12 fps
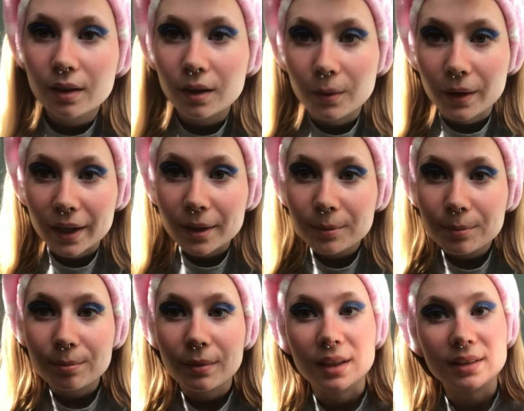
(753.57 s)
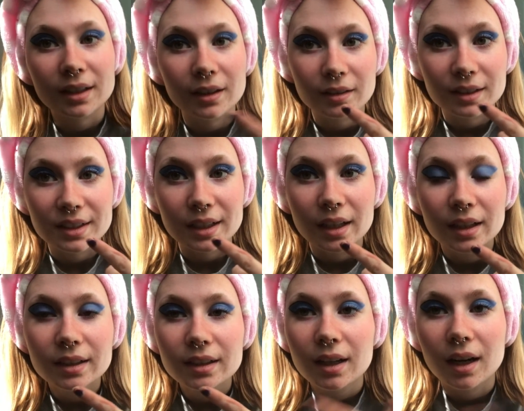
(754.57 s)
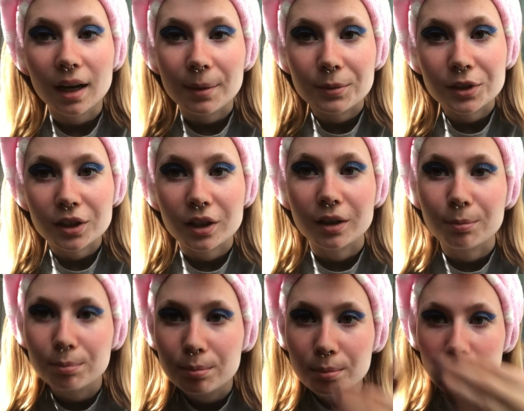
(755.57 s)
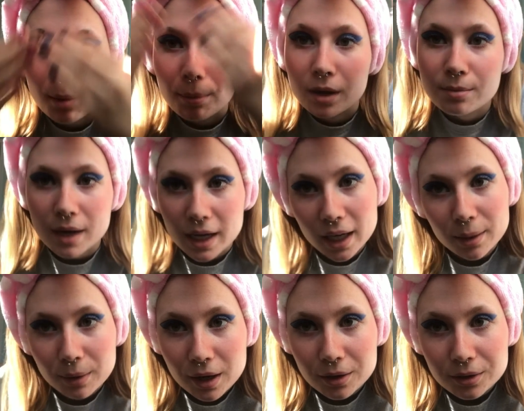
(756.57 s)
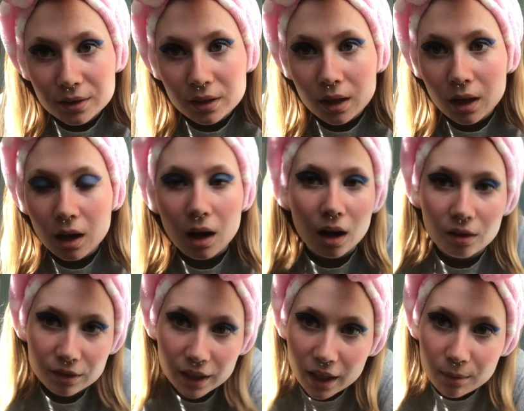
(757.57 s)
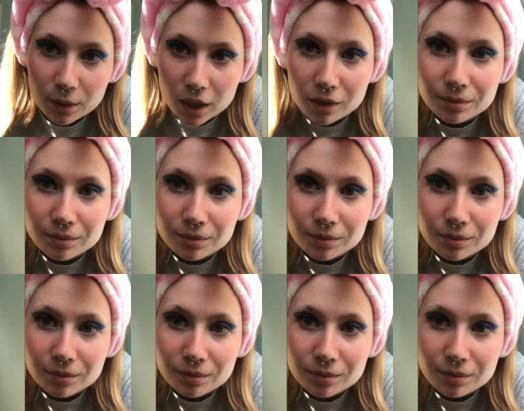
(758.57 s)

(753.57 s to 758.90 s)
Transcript: Okay, mascara is done. I'm just gonna pop on my eyebrows off camera.